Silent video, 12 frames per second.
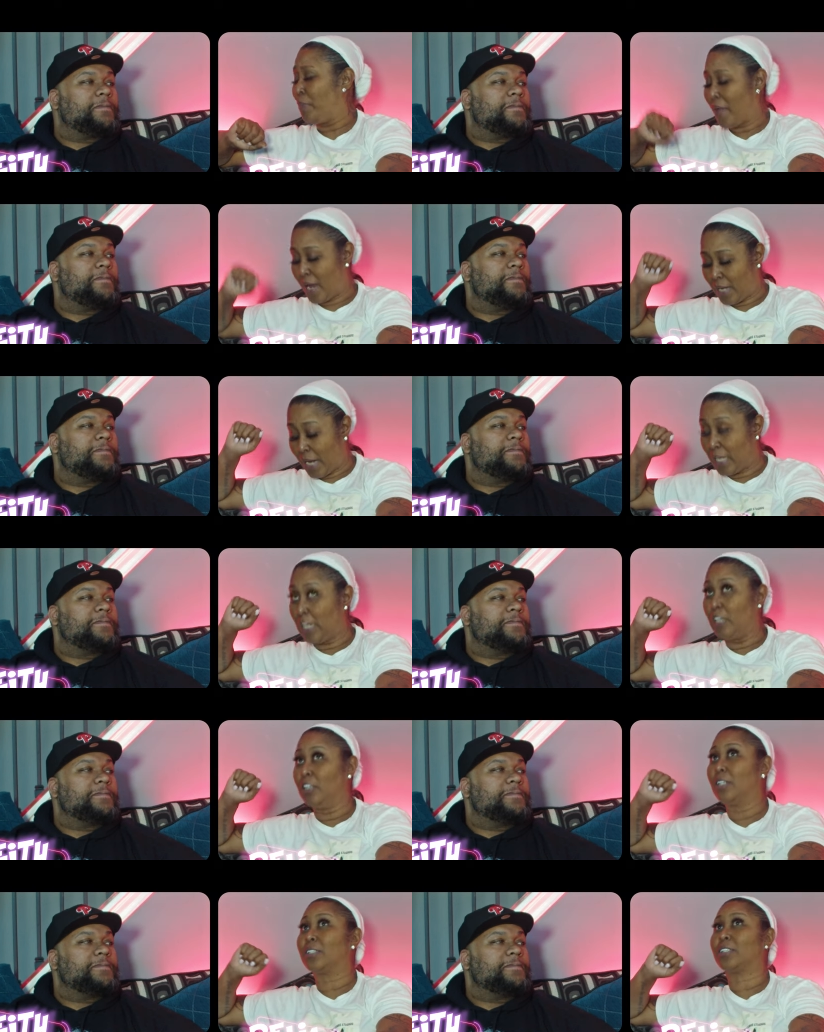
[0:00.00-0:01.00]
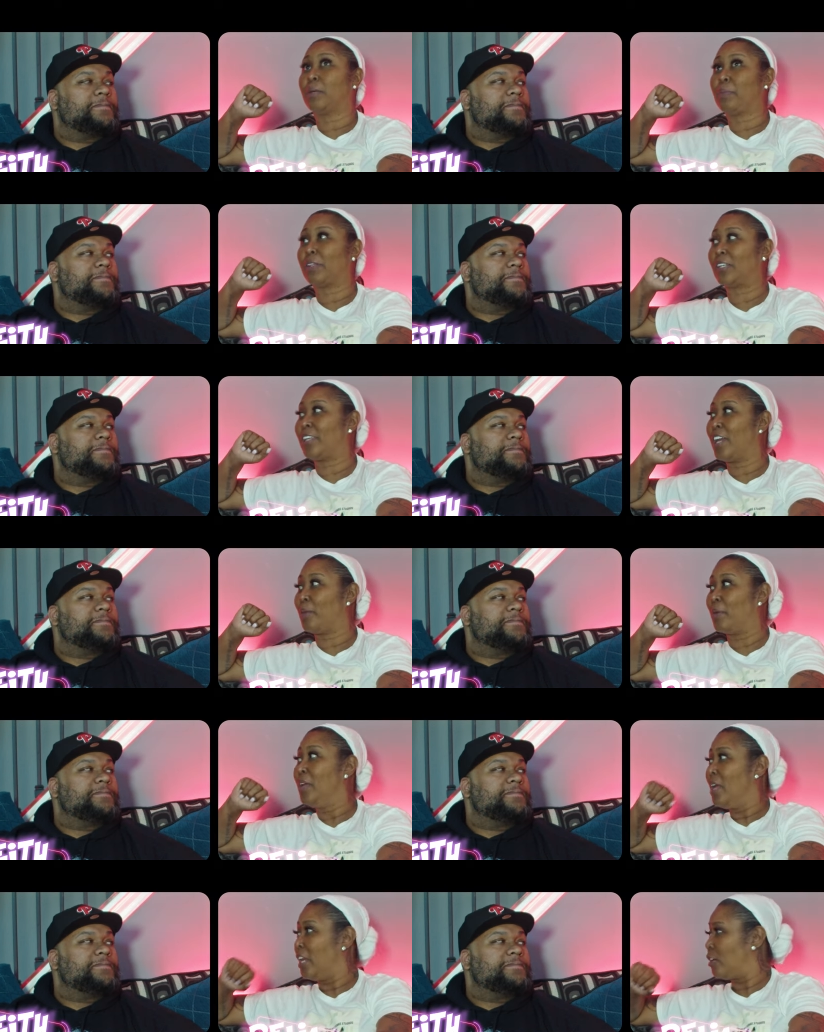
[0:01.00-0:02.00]
Speaker 1: band, and he looks up at the camera
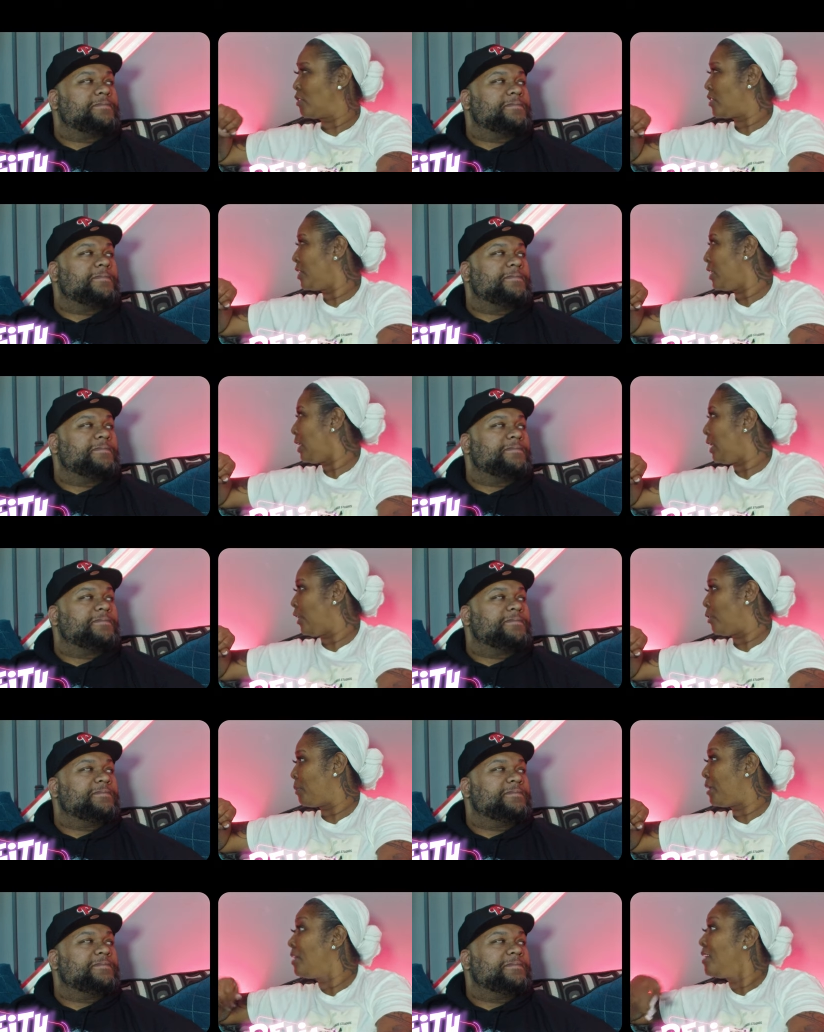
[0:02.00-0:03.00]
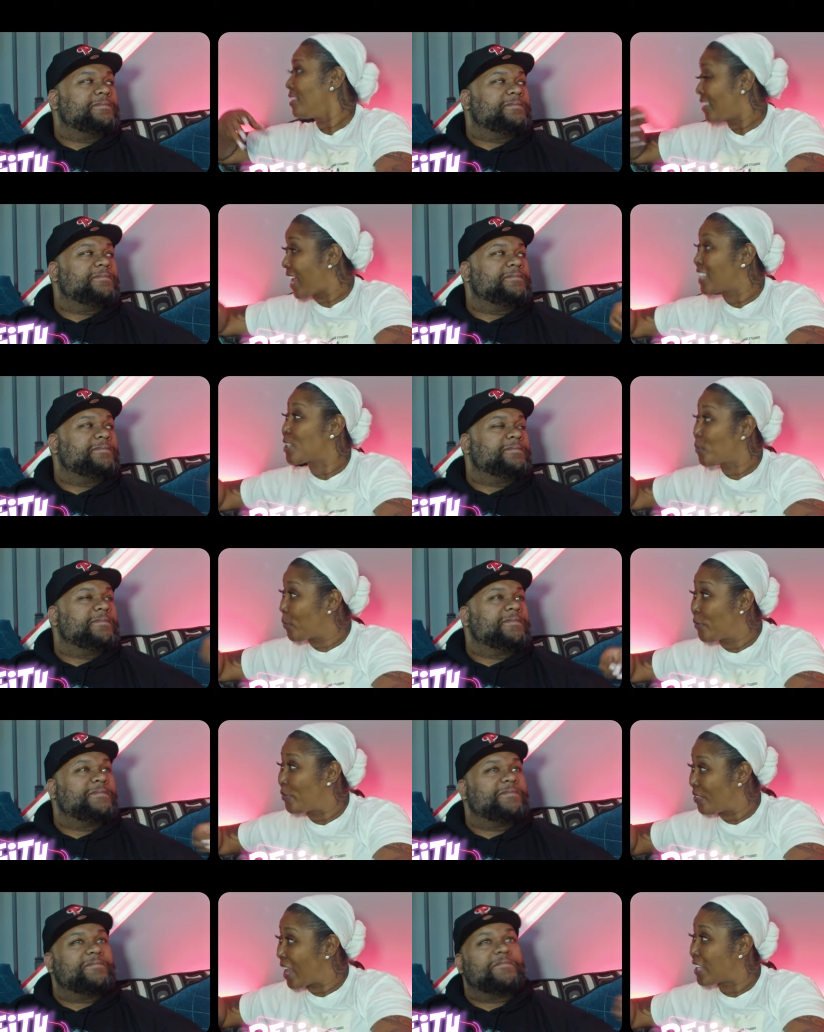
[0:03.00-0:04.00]
and he goes, "Did he hear me?" That's where
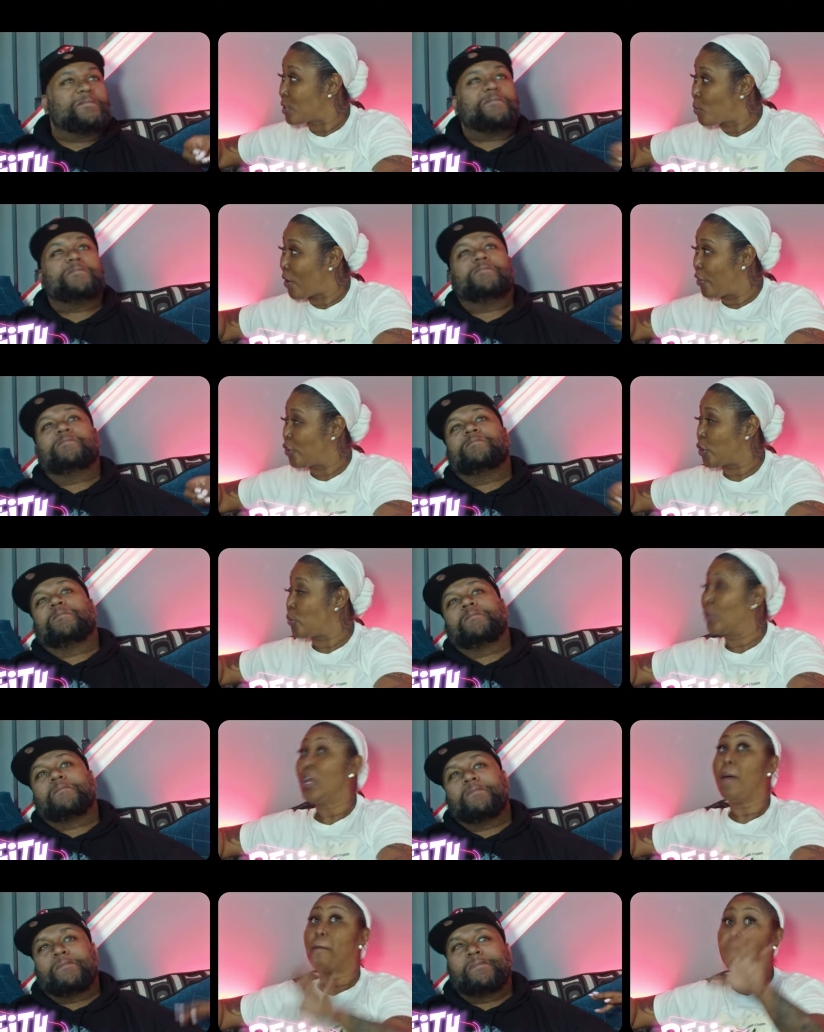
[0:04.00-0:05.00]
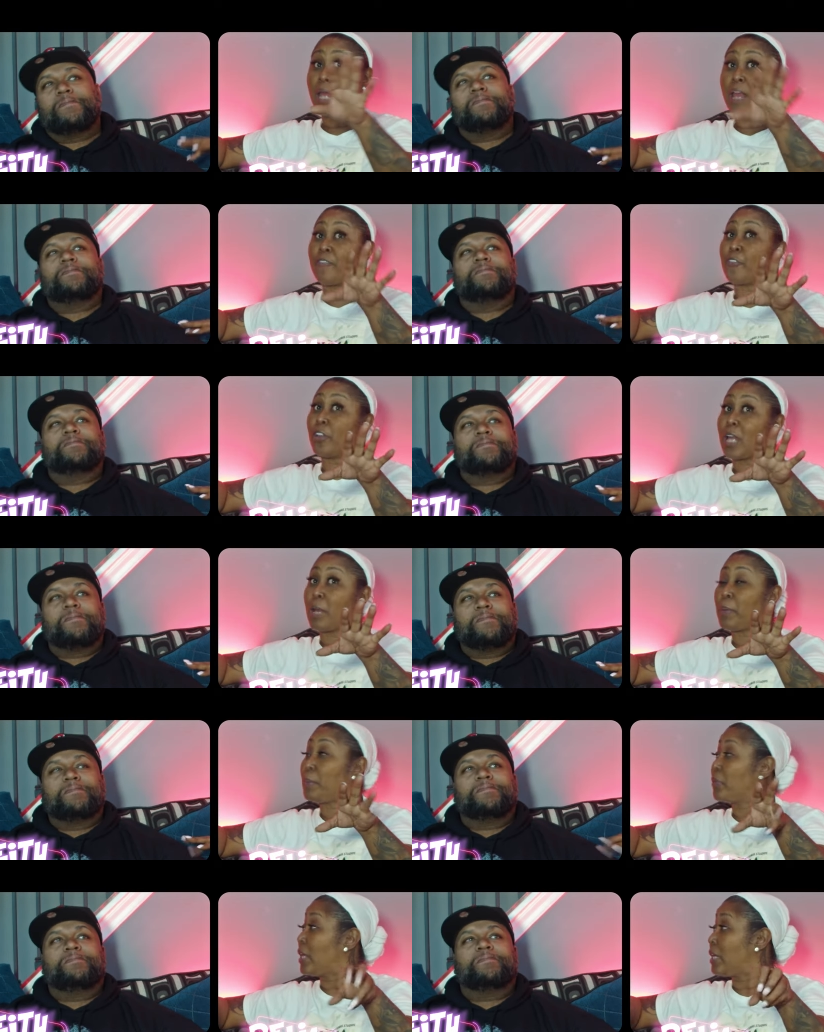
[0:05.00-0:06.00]
that's why the joke was. But and for a lot of
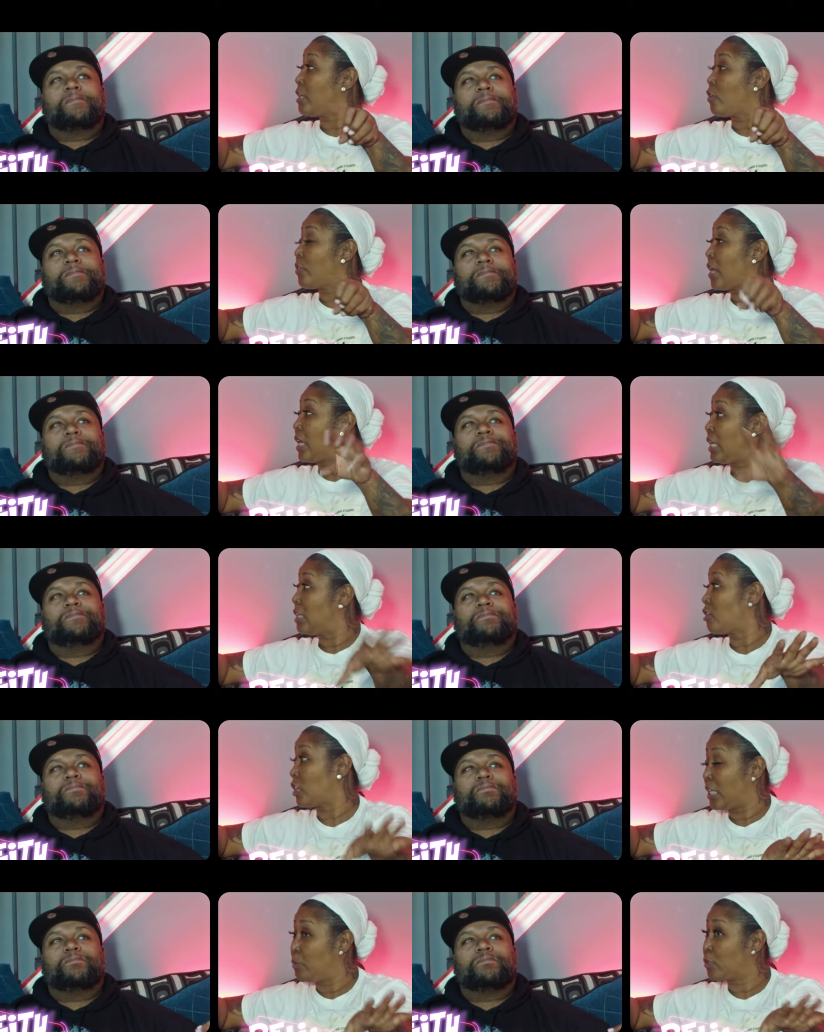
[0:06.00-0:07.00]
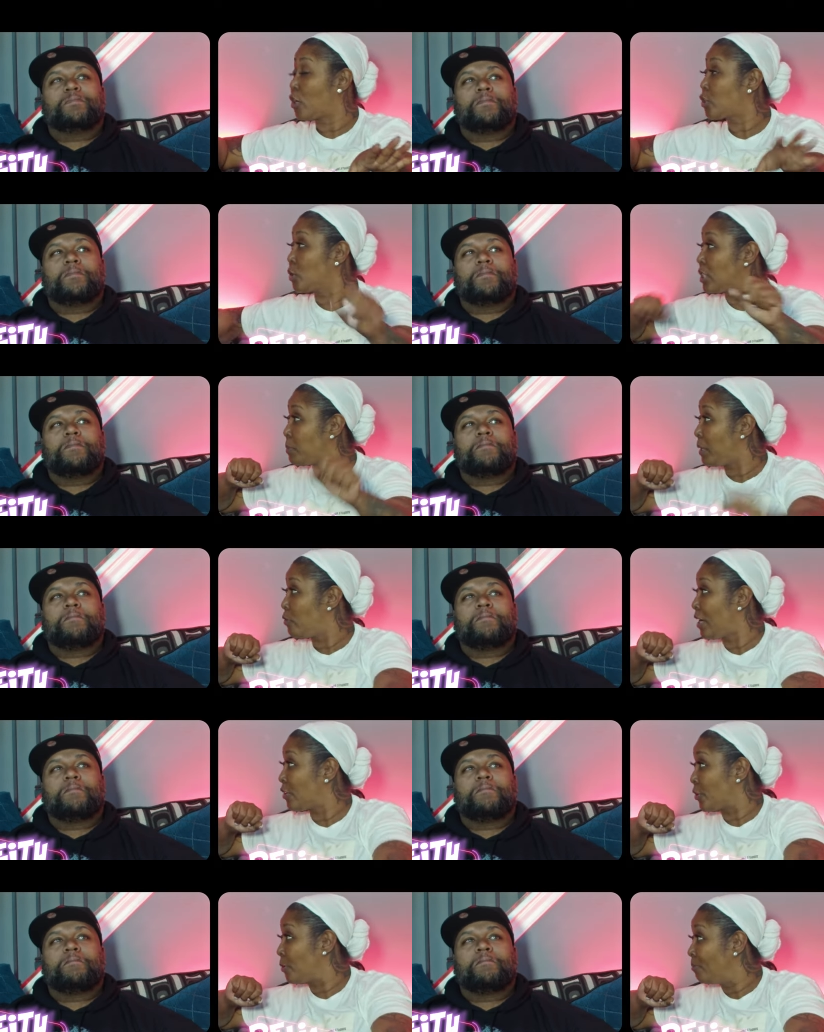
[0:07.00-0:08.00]
people, they didn't know that he he was also in Speed
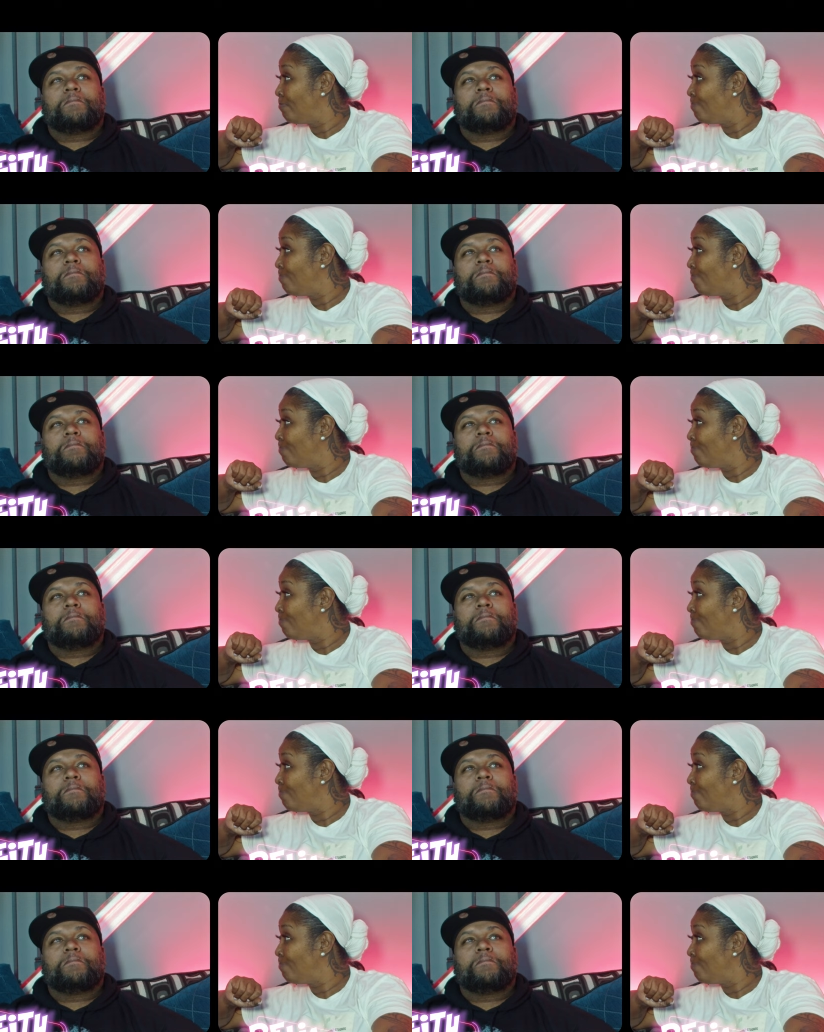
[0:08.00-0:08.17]
Racer.